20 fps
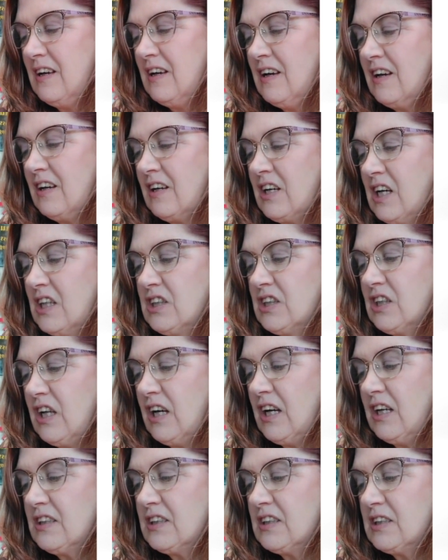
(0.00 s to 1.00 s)
Okay, so
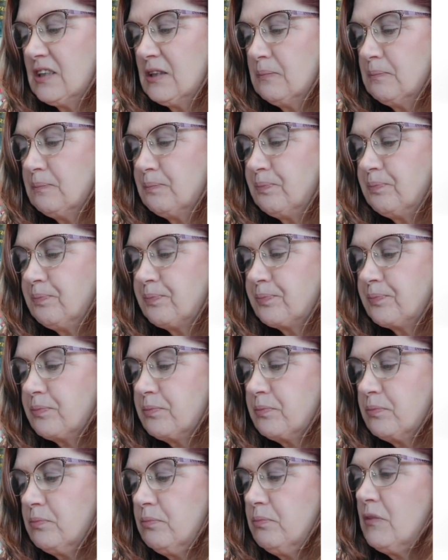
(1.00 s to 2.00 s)
that's
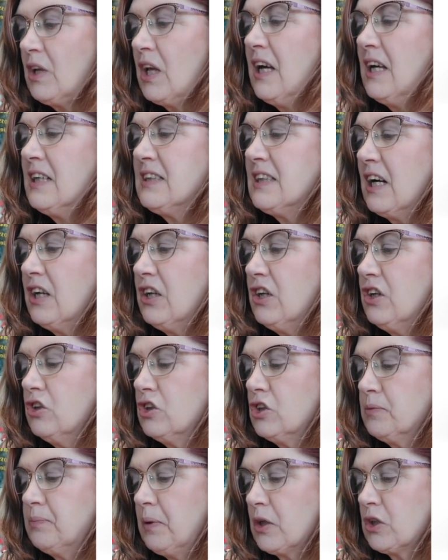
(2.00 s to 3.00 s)
how you use
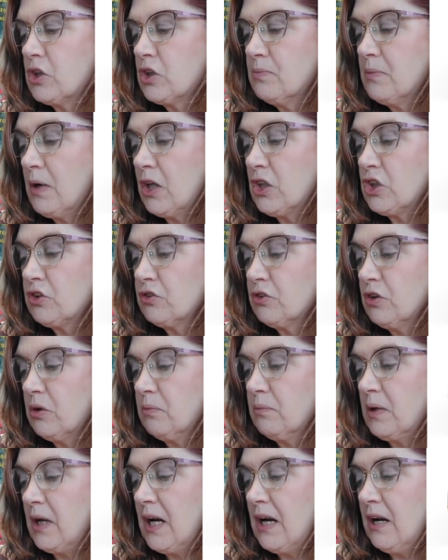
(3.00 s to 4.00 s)
Picture Mushroom.
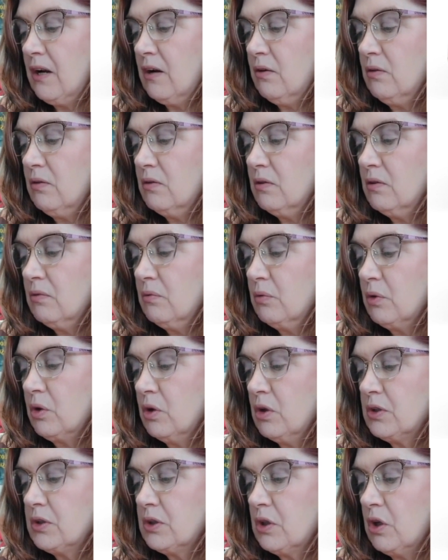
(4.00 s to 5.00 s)
Now we're
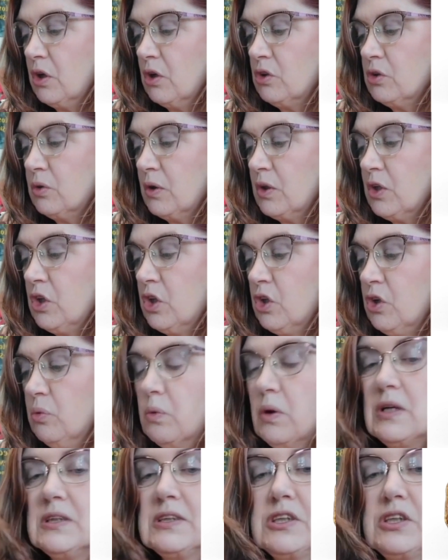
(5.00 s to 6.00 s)
going to go to a new
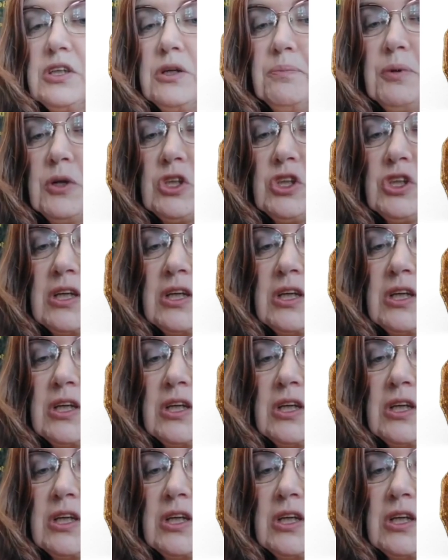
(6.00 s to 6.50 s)
one. So you push the